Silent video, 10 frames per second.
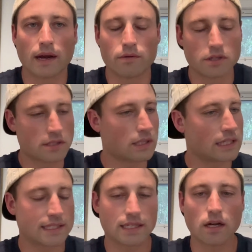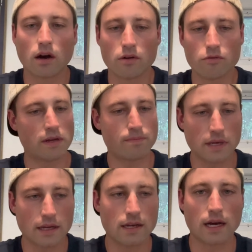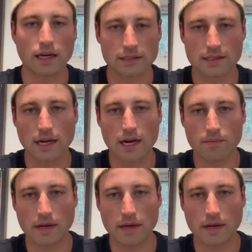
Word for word: I would just listen on repeat nonstop.